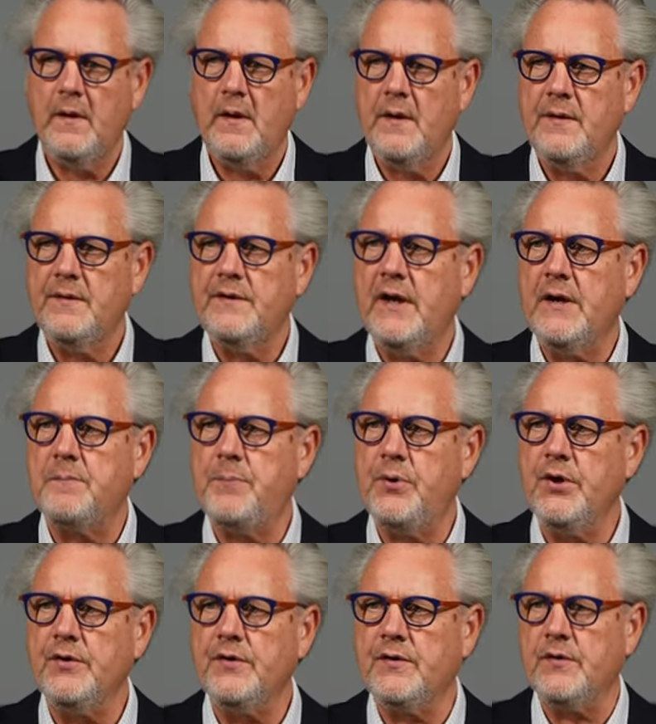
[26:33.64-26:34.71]
That
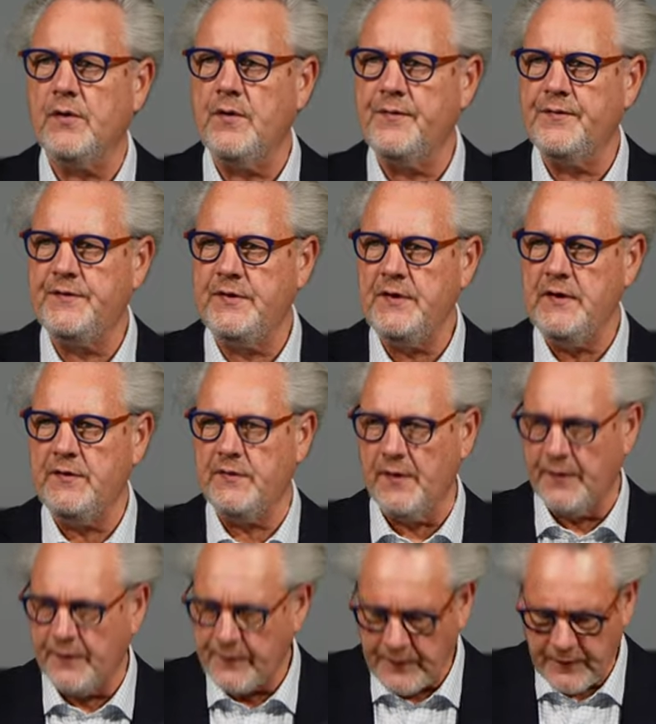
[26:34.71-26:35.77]
blood of
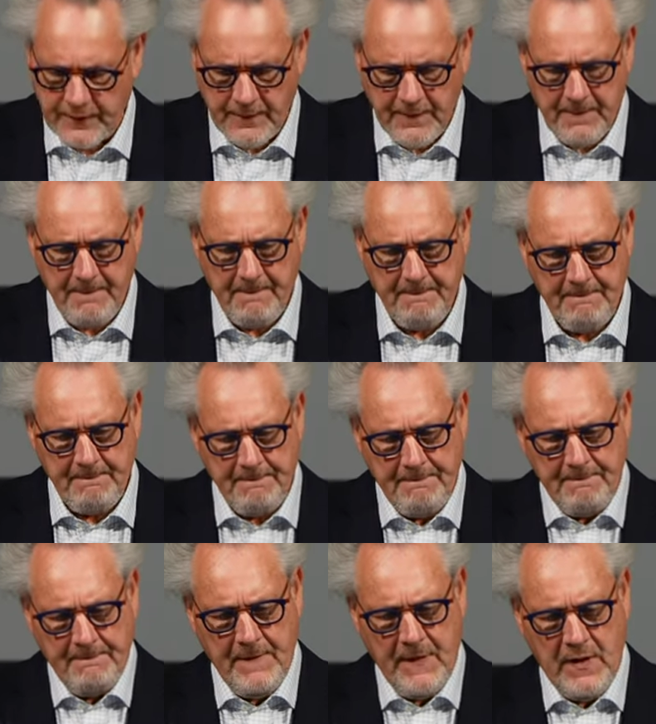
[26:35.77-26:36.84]
Jesus
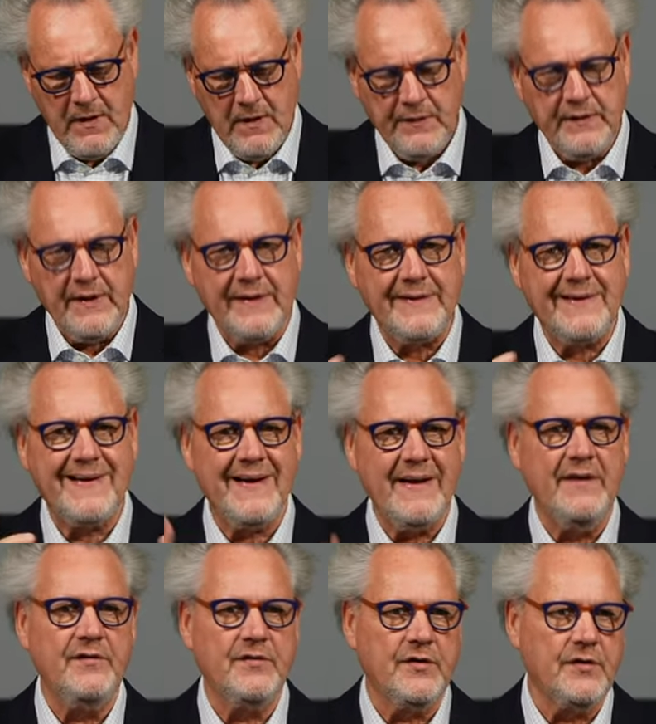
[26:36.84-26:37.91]
that
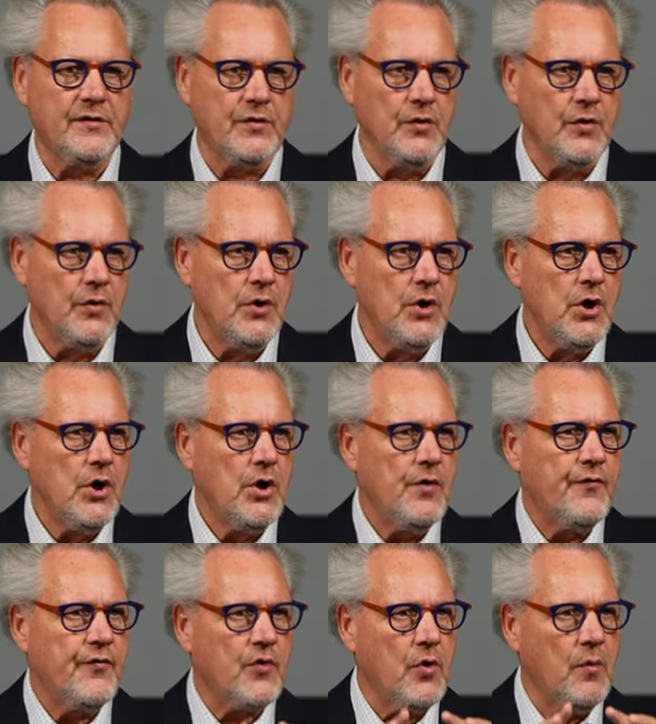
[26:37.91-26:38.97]
cleanses you
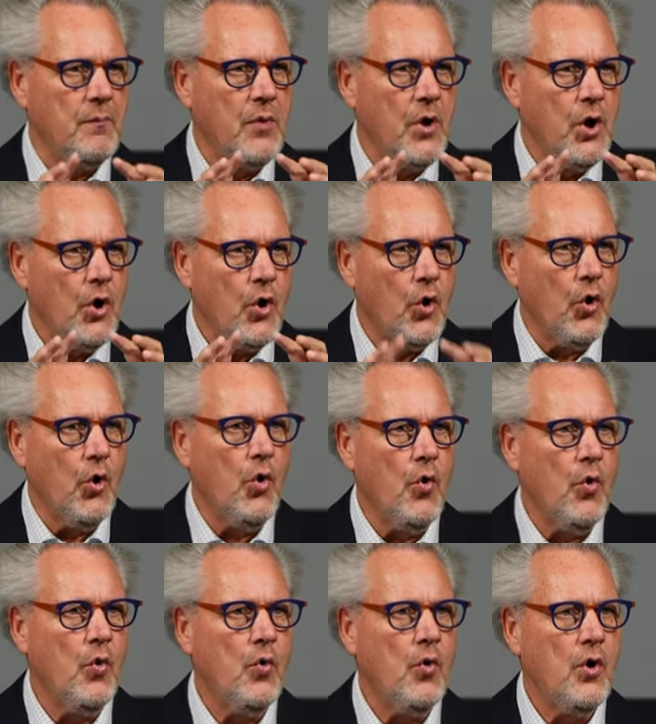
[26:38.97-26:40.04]
from
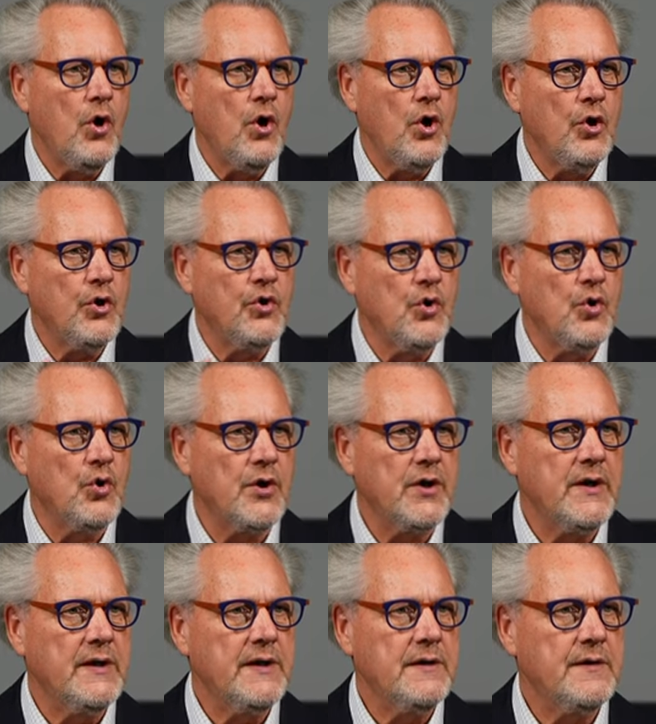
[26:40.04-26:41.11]
all your
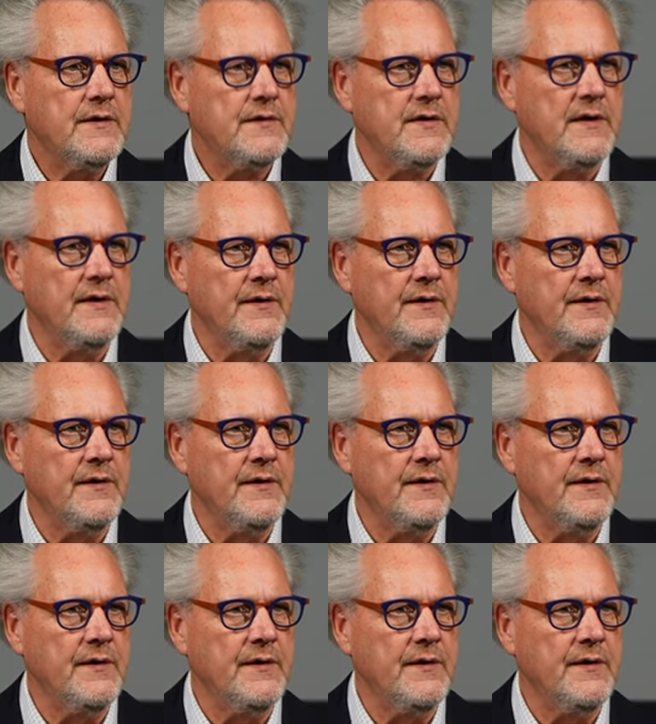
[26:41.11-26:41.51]
sins.